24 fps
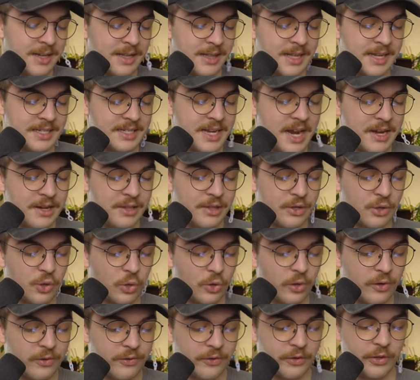that's kind of the
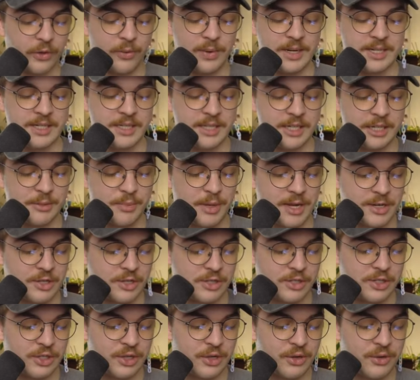goal for the rest of these
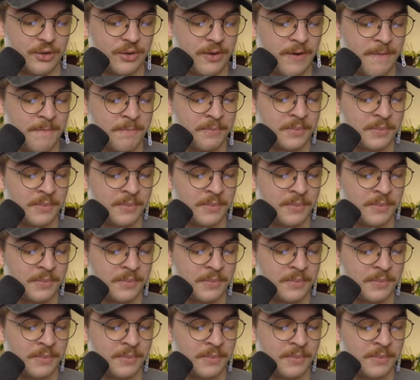pictures too.